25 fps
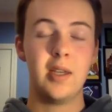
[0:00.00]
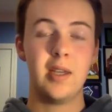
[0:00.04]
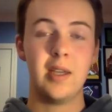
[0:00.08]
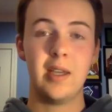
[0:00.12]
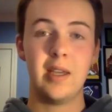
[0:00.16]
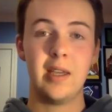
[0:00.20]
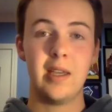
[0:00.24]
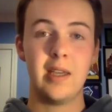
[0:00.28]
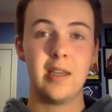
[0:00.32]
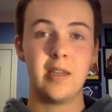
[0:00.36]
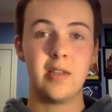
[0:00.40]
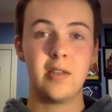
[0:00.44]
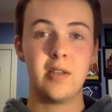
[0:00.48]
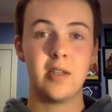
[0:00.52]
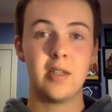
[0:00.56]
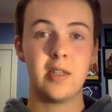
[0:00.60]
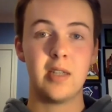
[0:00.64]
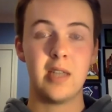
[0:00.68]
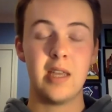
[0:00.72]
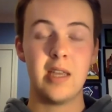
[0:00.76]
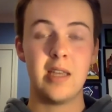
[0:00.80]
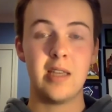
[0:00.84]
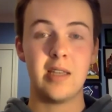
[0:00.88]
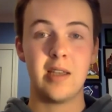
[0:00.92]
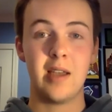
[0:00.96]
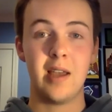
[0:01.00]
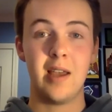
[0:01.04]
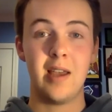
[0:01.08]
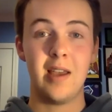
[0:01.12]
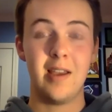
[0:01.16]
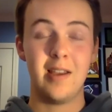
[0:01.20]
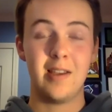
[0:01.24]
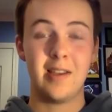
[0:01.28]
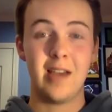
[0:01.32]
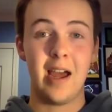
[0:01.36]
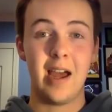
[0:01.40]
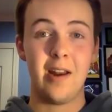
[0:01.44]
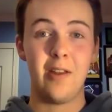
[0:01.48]

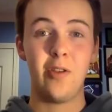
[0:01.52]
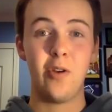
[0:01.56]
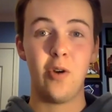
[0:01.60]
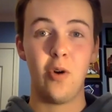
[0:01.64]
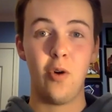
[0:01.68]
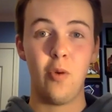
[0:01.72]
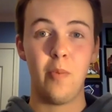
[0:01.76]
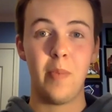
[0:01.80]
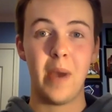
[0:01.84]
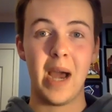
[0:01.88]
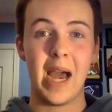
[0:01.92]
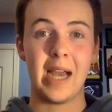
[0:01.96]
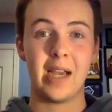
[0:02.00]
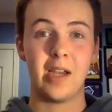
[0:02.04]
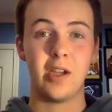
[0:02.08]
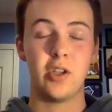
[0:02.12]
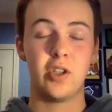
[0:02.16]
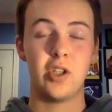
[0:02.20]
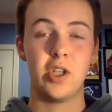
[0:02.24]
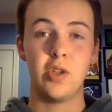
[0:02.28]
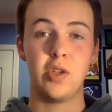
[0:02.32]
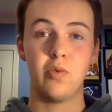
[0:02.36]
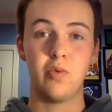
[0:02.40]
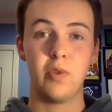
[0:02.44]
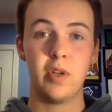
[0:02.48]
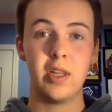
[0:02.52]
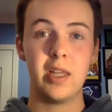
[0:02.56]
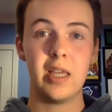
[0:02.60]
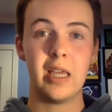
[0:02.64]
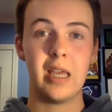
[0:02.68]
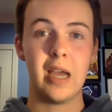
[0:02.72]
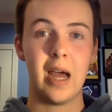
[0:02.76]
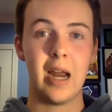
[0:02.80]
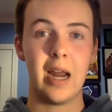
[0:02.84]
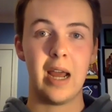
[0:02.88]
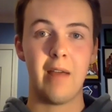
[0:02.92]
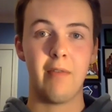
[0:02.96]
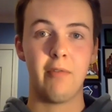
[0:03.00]
He's kind of the whole package. He's really
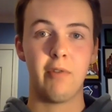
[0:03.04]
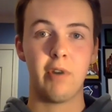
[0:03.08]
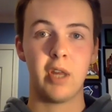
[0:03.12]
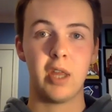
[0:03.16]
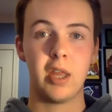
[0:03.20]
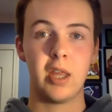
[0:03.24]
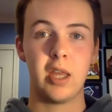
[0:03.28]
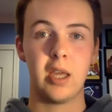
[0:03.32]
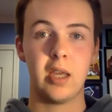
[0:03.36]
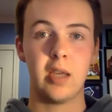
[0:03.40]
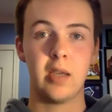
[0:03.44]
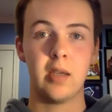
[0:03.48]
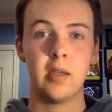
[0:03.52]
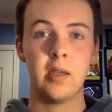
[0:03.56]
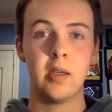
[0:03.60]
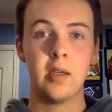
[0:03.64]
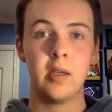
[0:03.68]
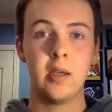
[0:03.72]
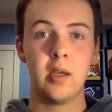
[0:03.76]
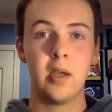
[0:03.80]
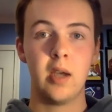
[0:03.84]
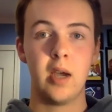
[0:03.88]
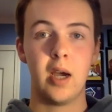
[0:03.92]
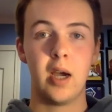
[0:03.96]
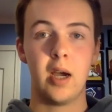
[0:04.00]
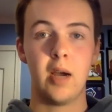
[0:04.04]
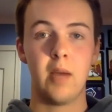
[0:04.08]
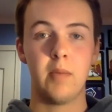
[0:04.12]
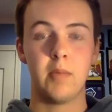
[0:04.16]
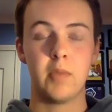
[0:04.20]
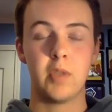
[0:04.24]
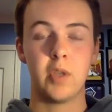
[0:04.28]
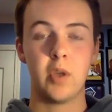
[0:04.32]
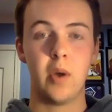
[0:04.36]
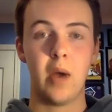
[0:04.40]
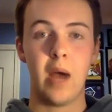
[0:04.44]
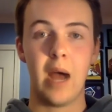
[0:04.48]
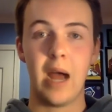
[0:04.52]
got everything.
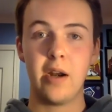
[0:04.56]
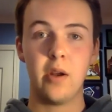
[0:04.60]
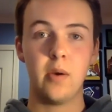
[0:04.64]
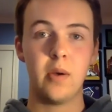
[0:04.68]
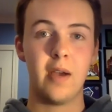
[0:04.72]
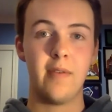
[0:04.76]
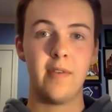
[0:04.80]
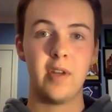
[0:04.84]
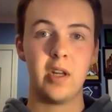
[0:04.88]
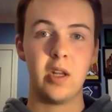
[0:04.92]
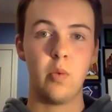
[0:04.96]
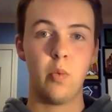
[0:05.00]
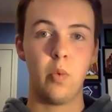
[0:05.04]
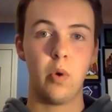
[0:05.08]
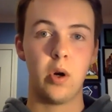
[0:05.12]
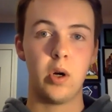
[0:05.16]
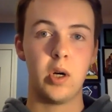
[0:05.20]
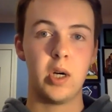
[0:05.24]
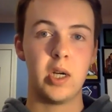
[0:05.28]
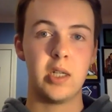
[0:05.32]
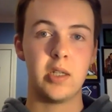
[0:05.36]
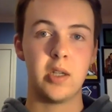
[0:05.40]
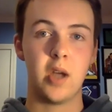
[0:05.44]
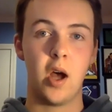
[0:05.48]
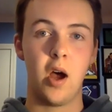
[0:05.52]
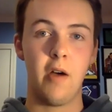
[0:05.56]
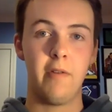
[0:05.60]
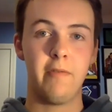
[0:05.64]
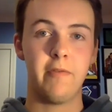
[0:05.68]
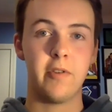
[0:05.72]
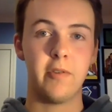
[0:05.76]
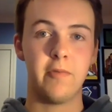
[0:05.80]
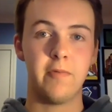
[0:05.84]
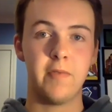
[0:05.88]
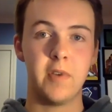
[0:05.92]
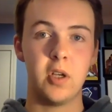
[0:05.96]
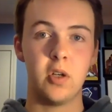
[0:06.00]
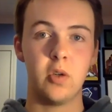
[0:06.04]
So I don't have any worries off
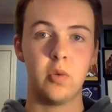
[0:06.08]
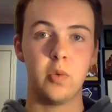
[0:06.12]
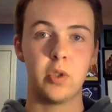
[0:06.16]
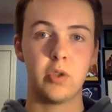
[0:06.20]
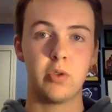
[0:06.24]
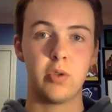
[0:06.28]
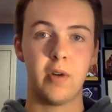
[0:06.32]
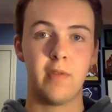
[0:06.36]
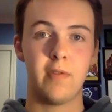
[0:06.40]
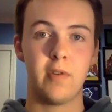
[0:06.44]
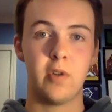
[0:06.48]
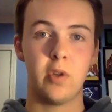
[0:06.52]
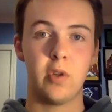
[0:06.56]
the field with Trevor